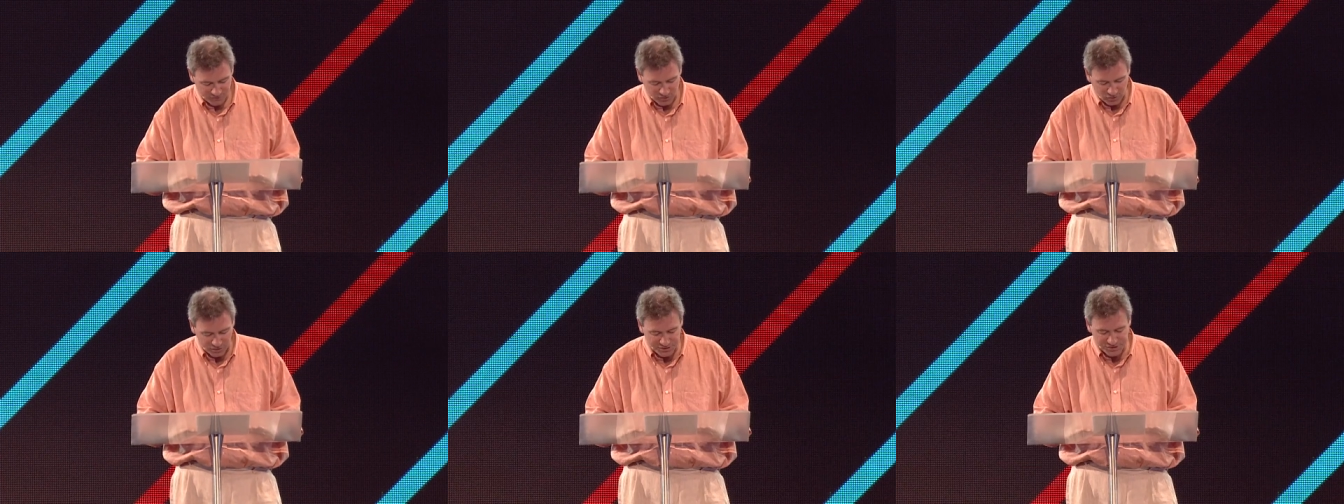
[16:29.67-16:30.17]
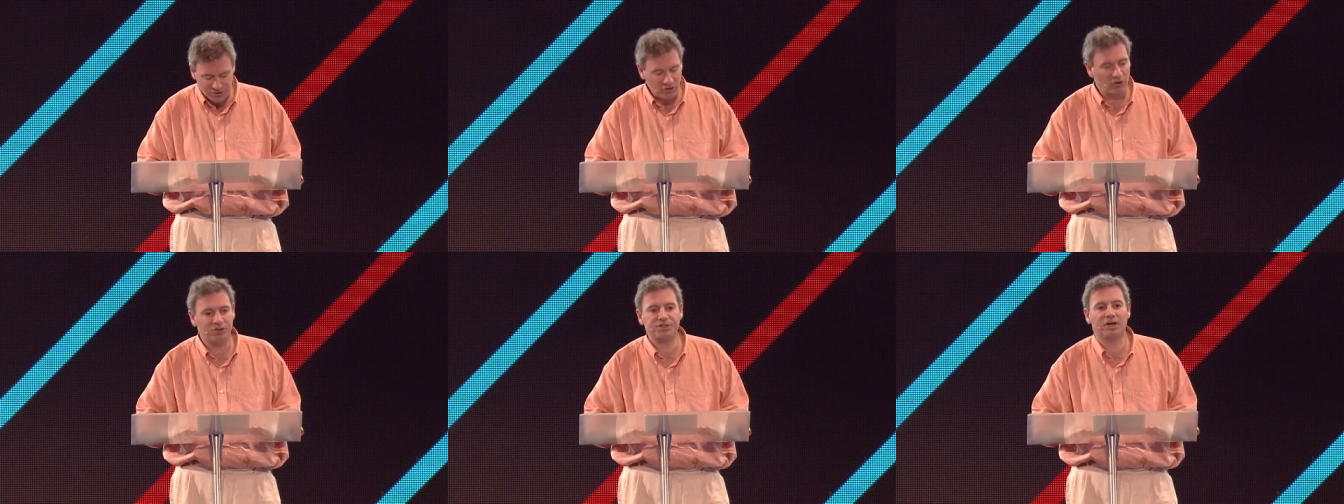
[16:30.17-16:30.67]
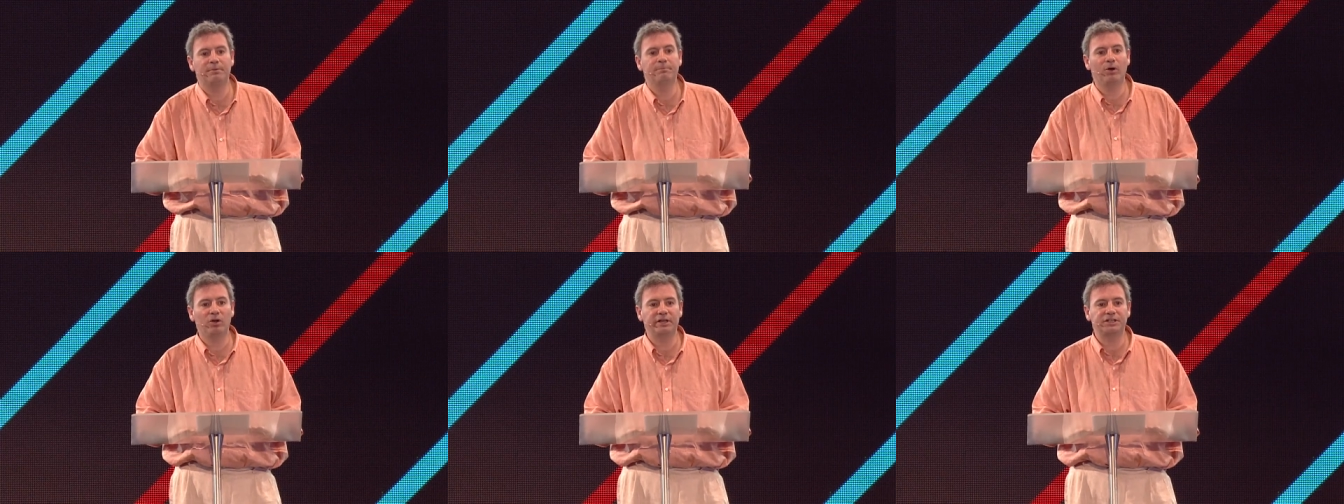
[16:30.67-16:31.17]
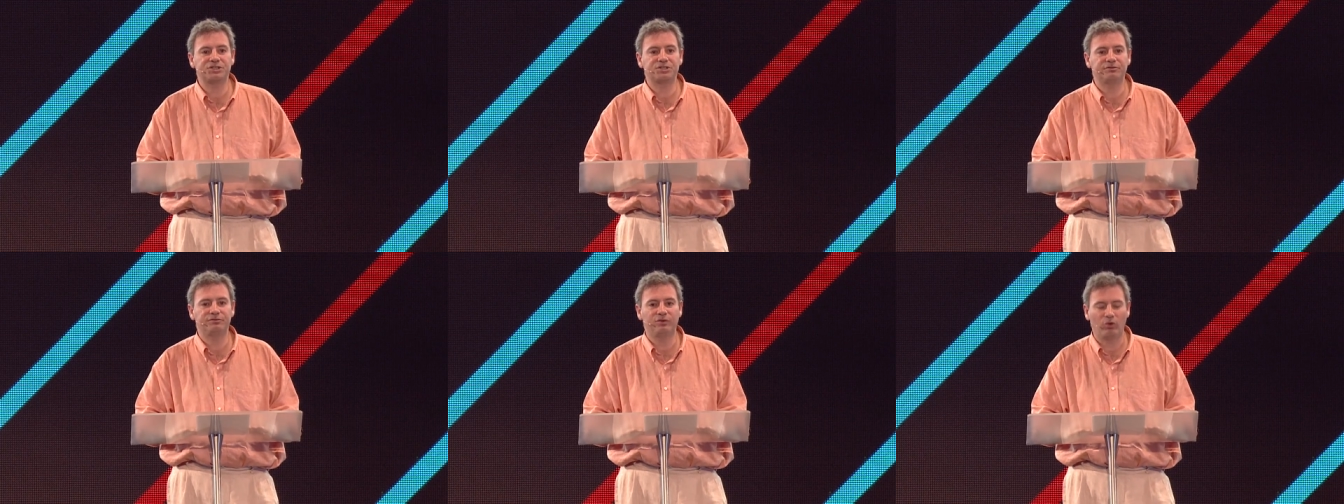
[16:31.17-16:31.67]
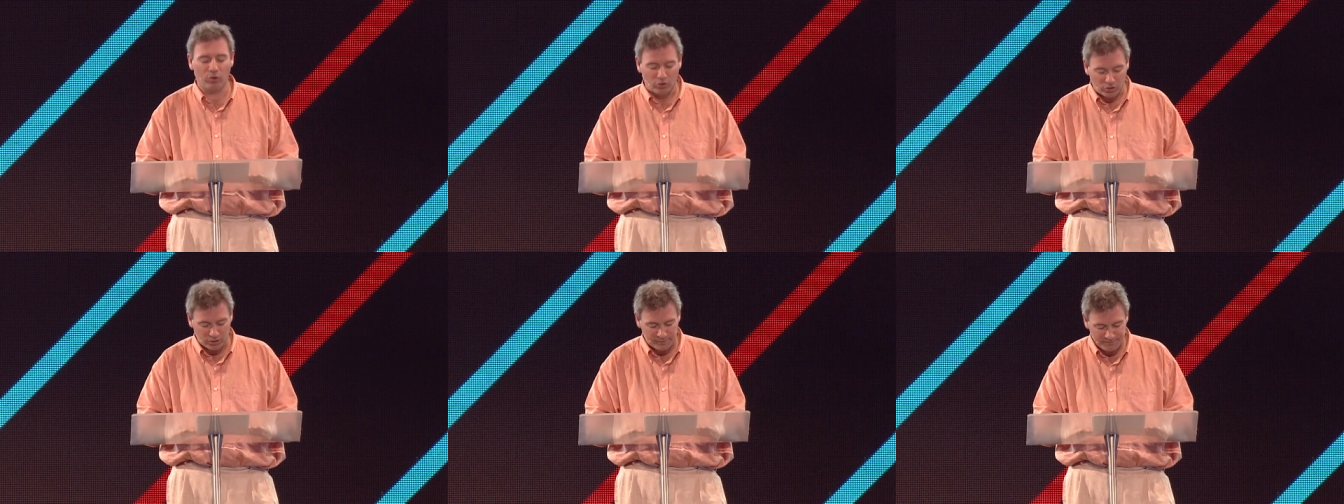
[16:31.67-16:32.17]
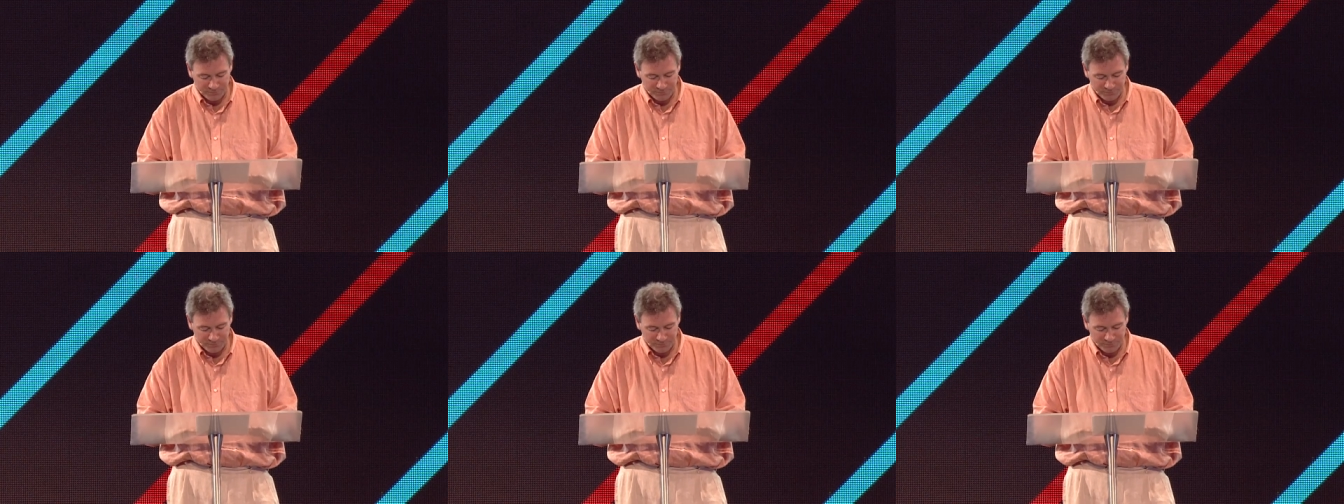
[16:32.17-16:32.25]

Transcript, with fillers: God has not abolished for,